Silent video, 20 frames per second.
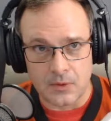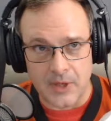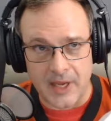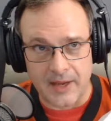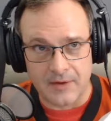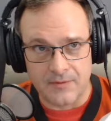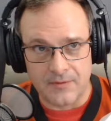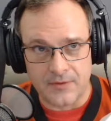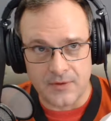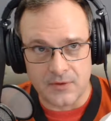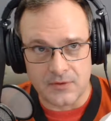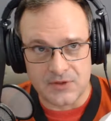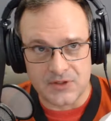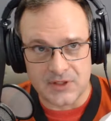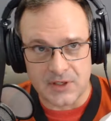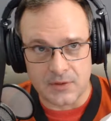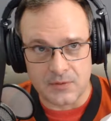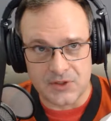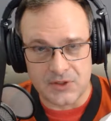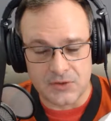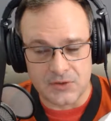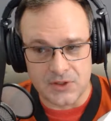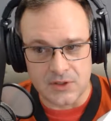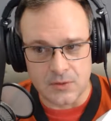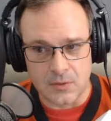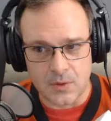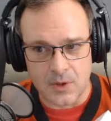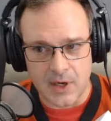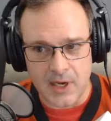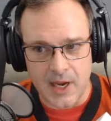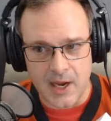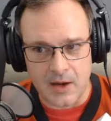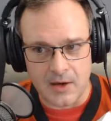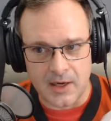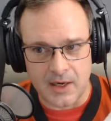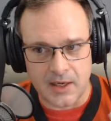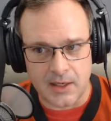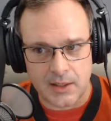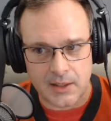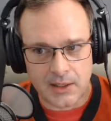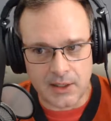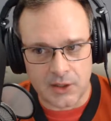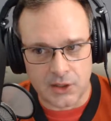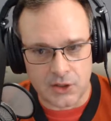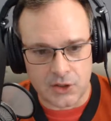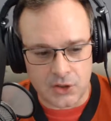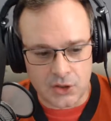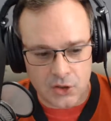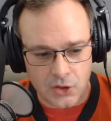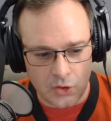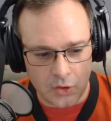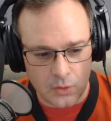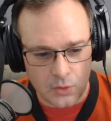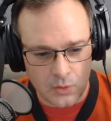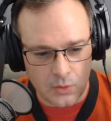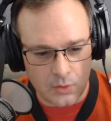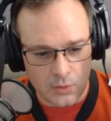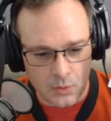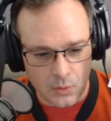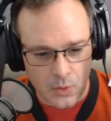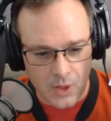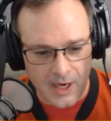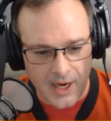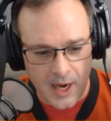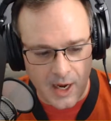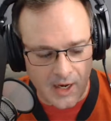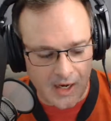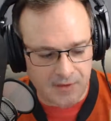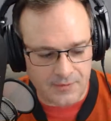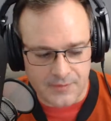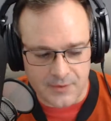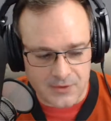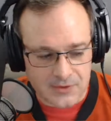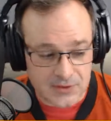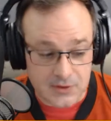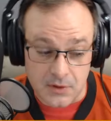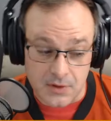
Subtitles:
headphones that I was using to work out, and I needed new workout headphones.